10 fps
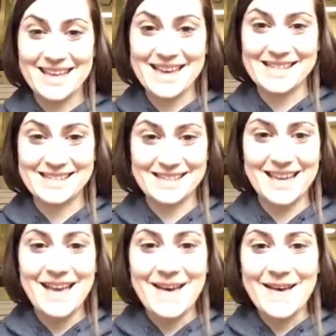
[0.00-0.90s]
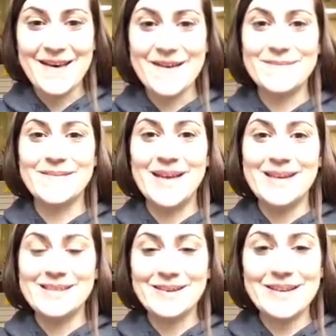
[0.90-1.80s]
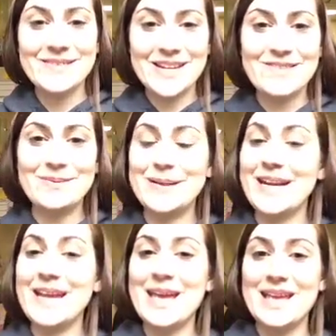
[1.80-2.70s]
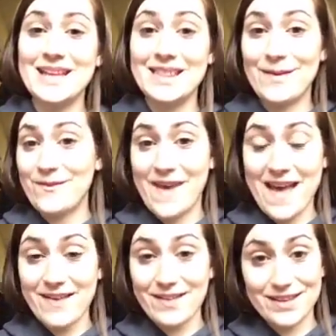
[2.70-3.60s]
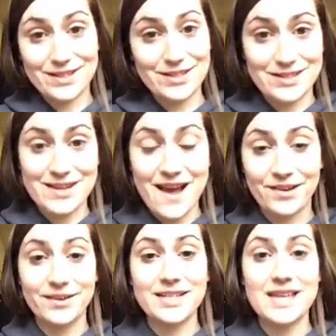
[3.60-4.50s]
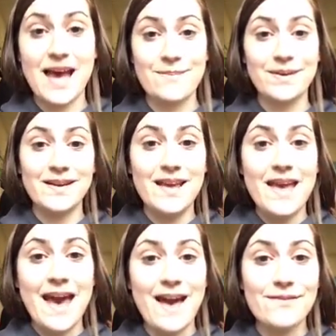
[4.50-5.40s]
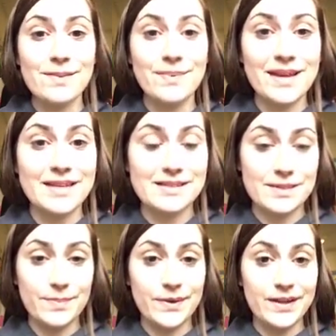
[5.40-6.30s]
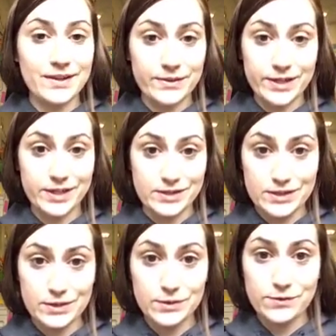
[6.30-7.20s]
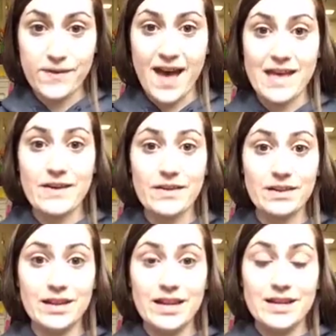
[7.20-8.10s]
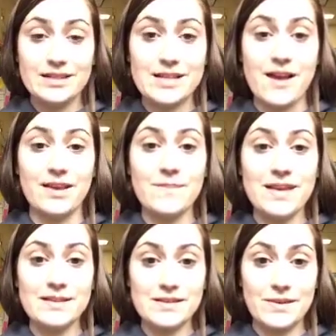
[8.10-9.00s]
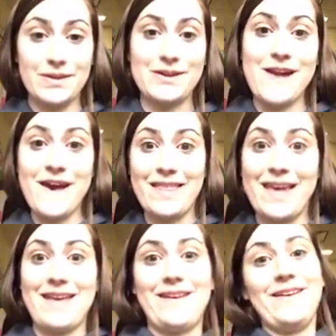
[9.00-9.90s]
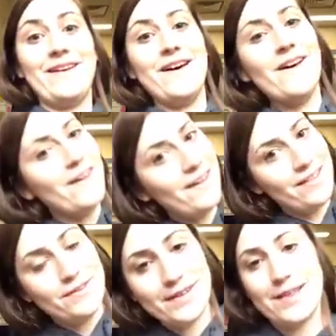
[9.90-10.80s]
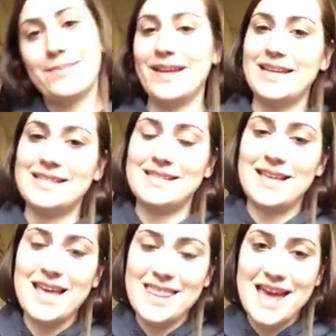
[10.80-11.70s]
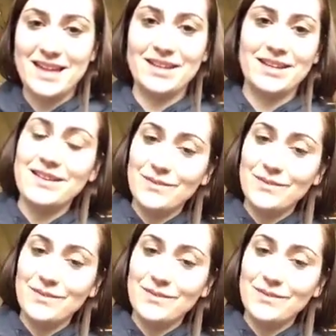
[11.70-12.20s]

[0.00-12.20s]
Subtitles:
yes. So even if putting it in the file is just not going to happen, have a place to put your 2 file documents so they're not like all over the place, and then